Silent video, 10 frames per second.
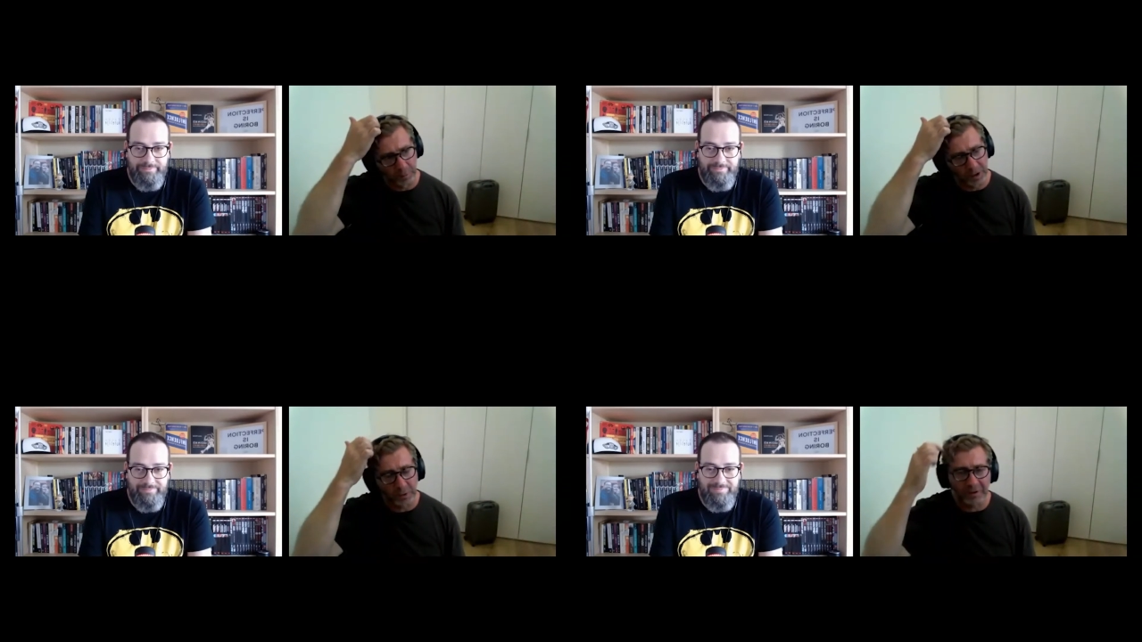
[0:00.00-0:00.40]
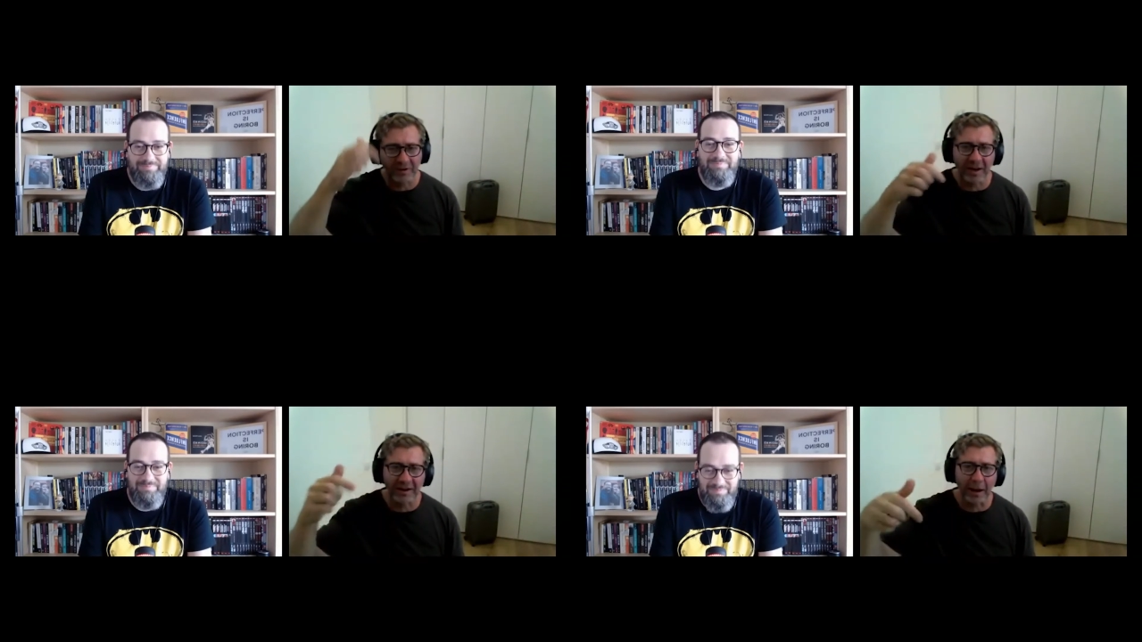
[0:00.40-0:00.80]
Speaker 1: And when you
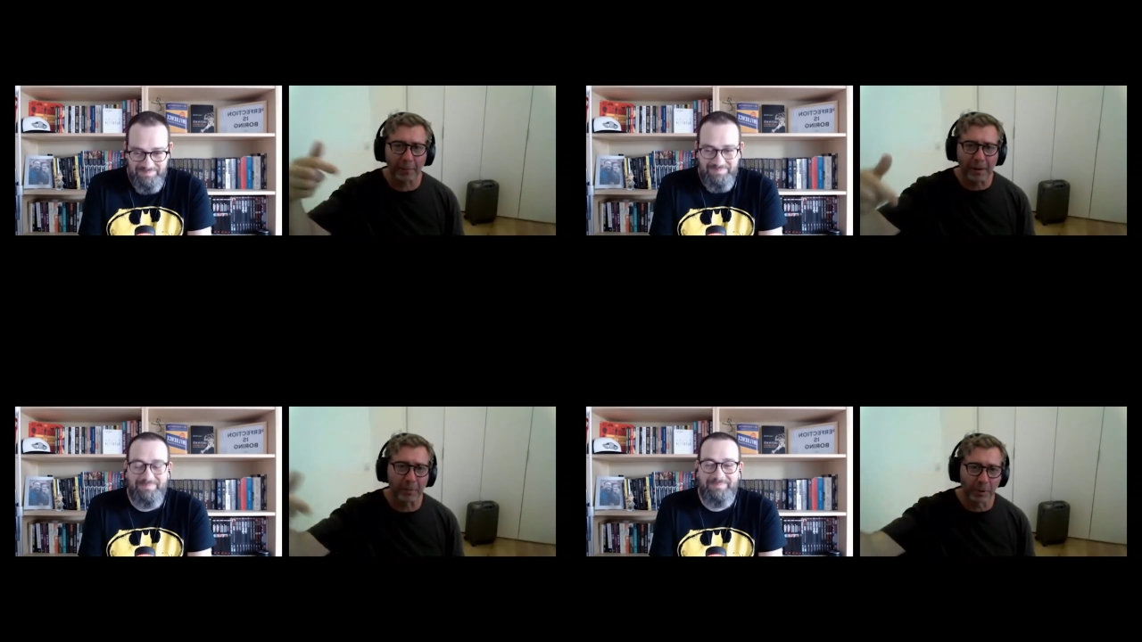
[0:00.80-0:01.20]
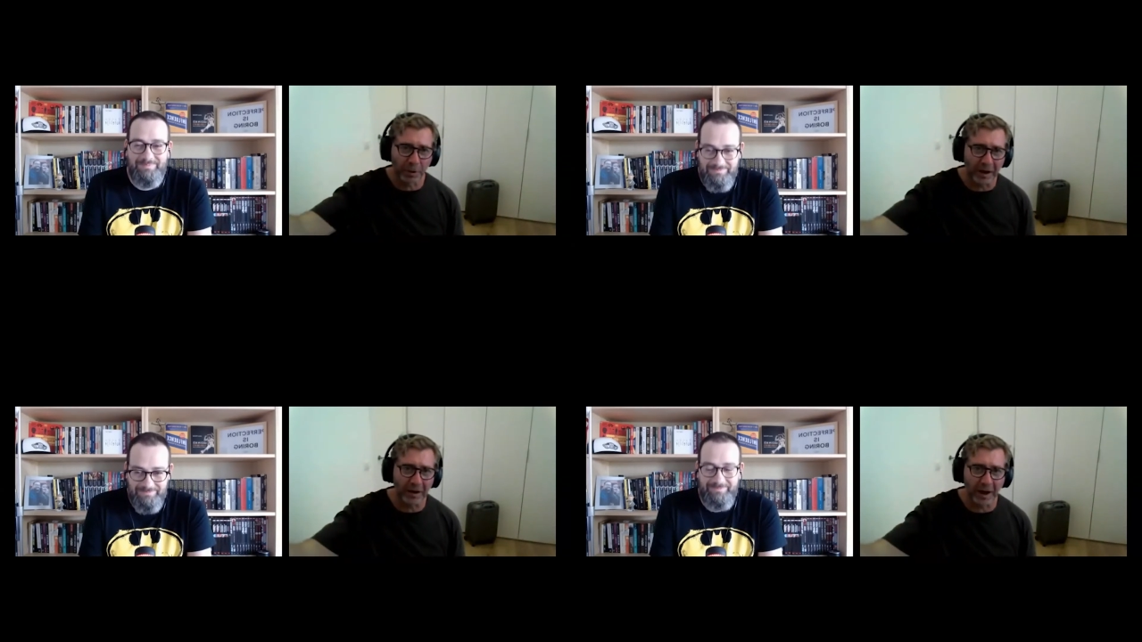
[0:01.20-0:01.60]
understand how people
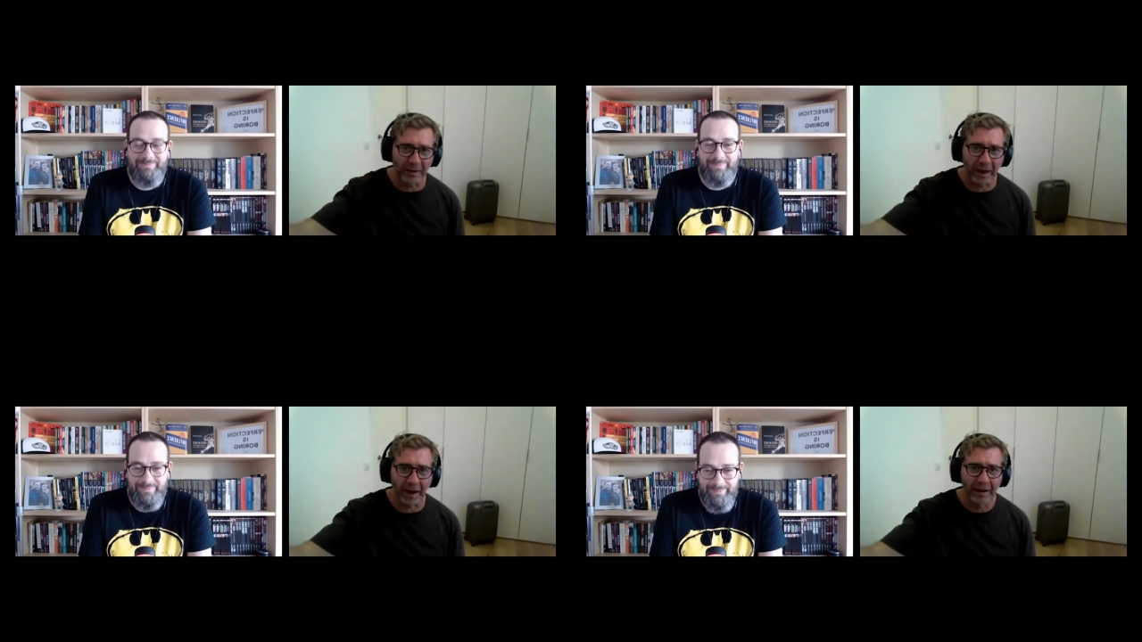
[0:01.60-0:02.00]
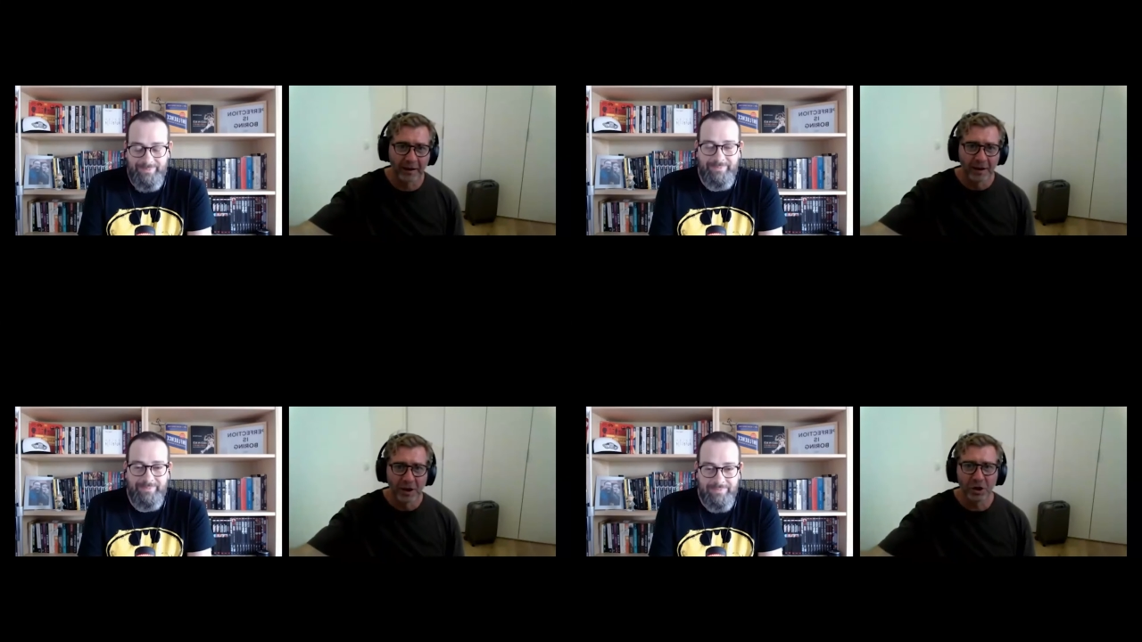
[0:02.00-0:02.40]
think like
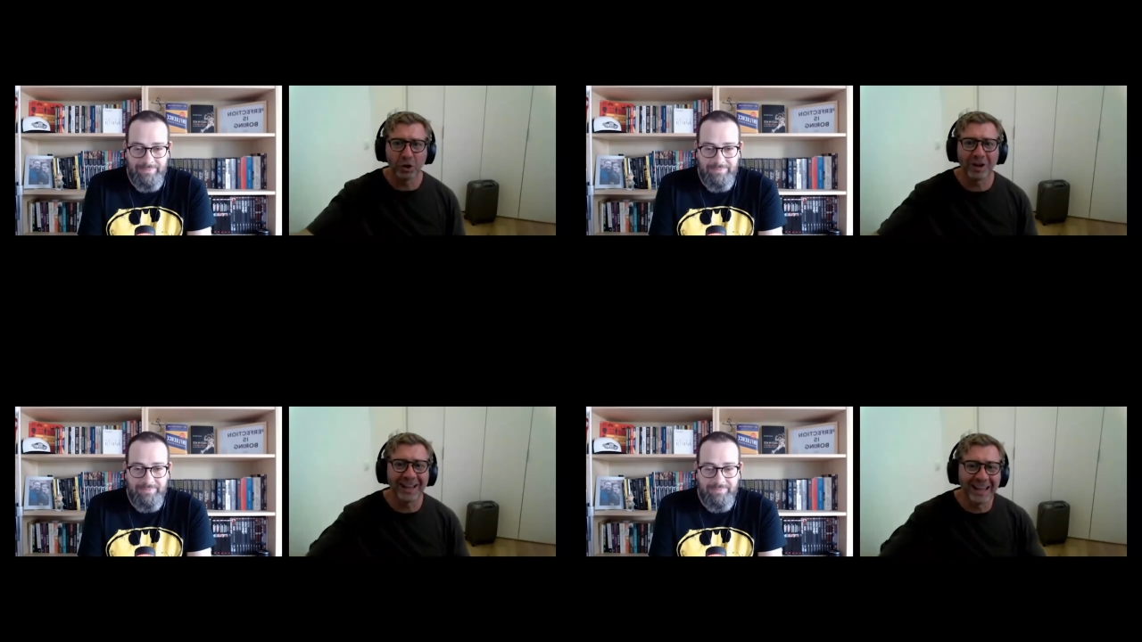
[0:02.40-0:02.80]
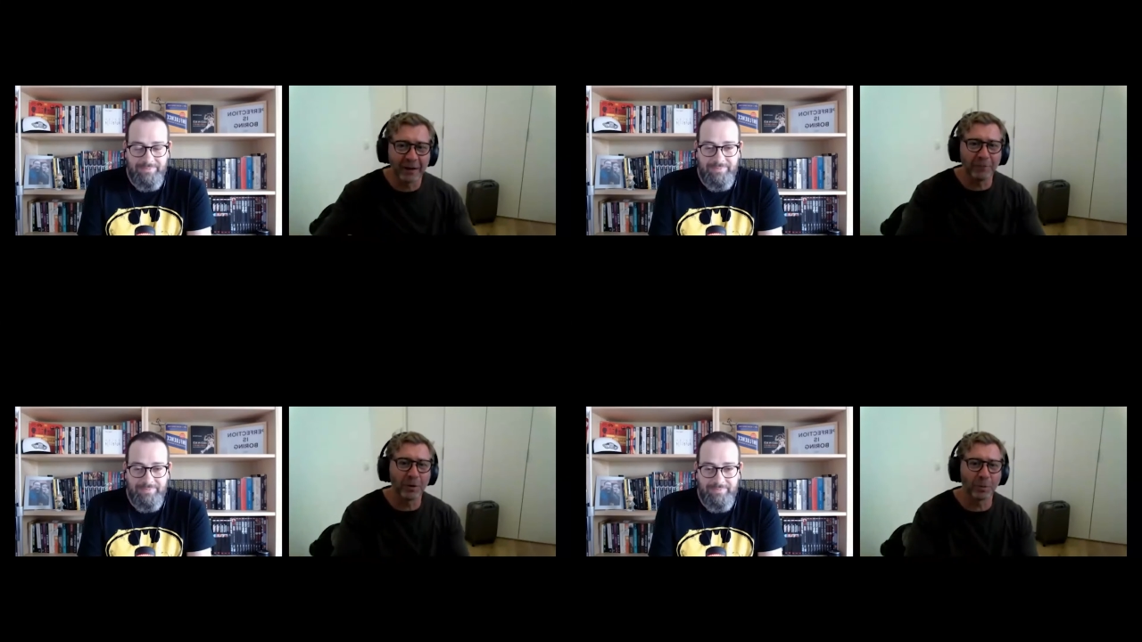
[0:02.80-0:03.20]
that, you can
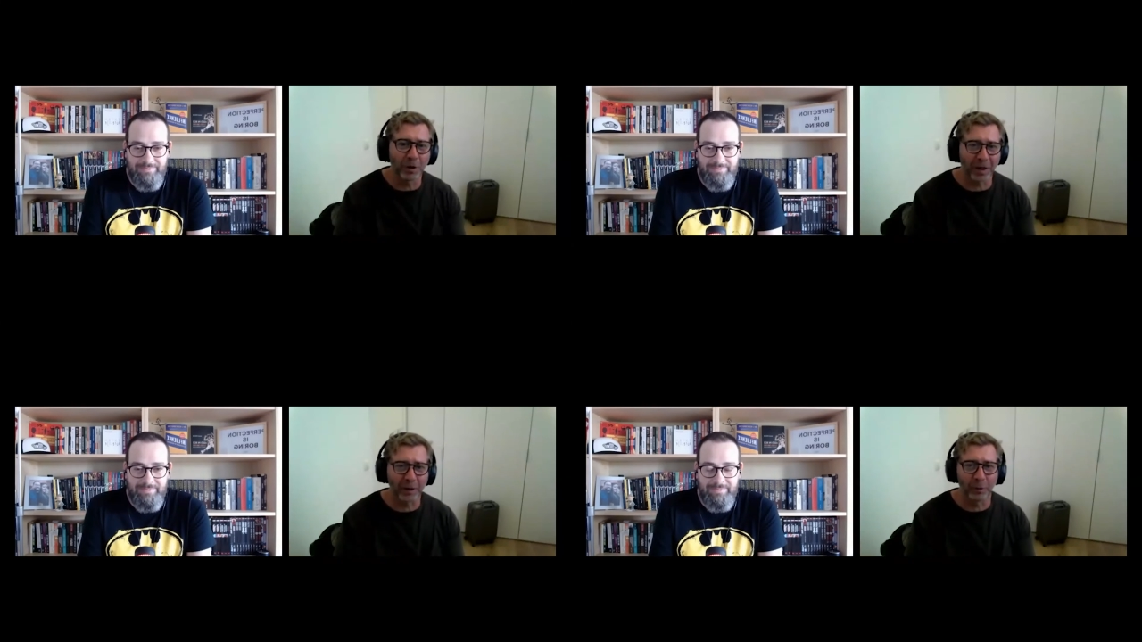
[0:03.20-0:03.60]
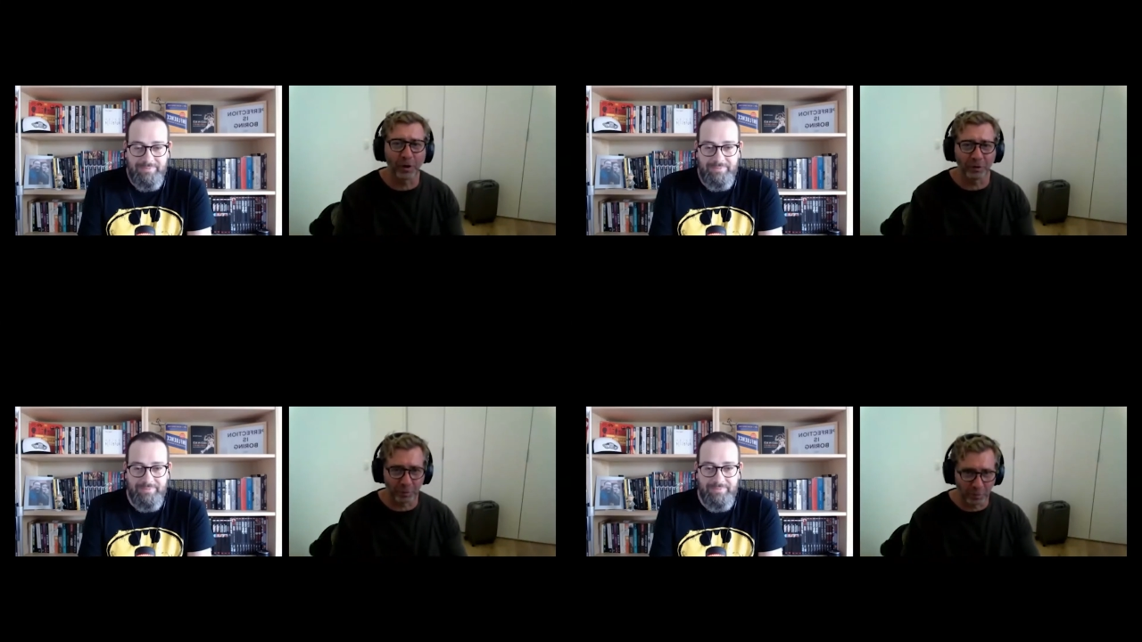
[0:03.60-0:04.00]
give them what they want